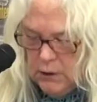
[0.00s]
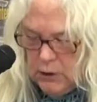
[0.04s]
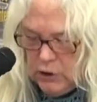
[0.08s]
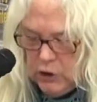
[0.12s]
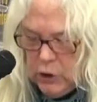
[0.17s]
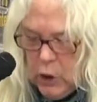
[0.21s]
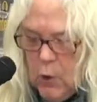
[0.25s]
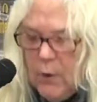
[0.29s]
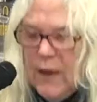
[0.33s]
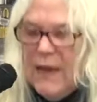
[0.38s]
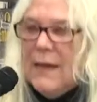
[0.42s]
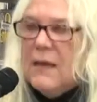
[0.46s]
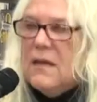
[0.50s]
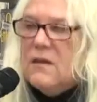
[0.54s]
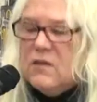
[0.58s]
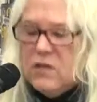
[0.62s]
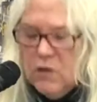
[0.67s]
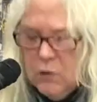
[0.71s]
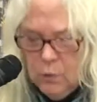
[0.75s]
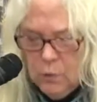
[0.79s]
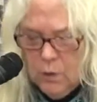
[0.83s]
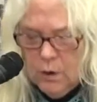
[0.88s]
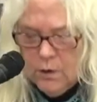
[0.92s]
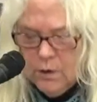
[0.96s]
glowing
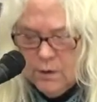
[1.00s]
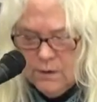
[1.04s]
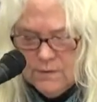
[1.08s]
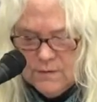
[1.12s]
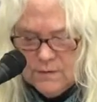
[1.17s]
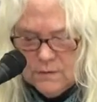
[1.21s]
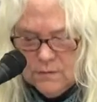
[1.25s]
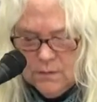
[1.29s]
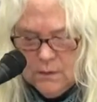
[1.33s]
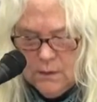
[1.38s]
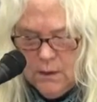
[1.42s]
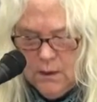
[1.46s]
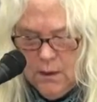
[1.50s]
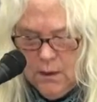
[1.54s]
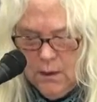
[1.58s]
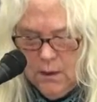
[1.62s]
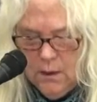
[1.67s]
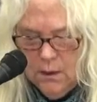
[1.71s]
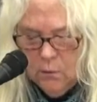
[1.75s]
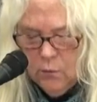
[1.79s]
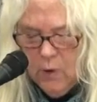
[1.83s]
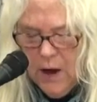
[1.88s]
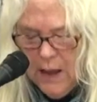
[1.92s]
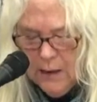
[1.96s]
into words.
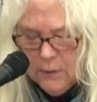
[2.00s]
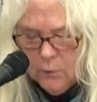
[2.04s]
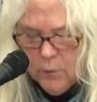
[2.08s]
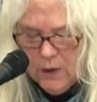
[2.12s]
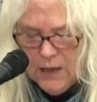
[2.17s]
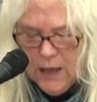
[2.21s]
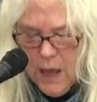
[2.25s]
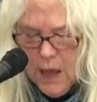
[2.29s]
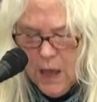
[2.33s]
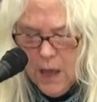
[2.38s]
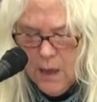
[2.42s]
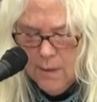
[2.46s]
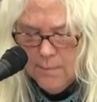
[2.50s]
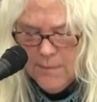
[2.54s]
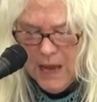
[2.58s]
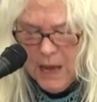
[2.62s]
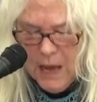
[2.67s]
Requiem